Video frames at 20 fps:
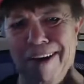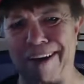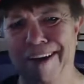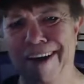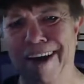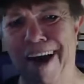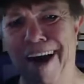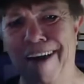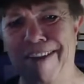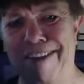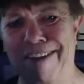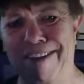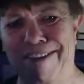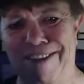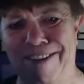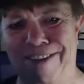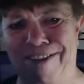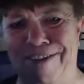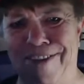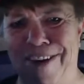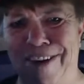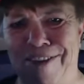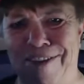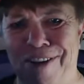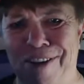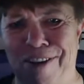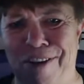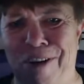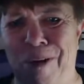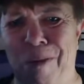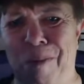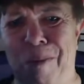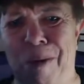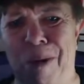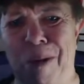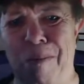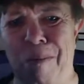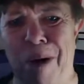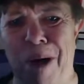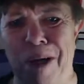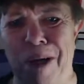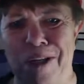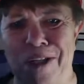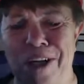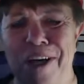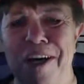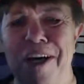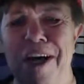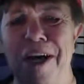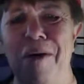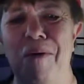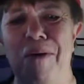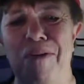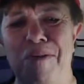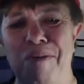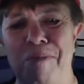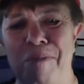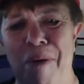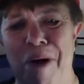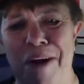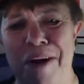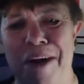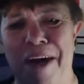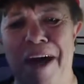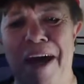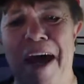Yeah, this is just a little bit much. It was Monday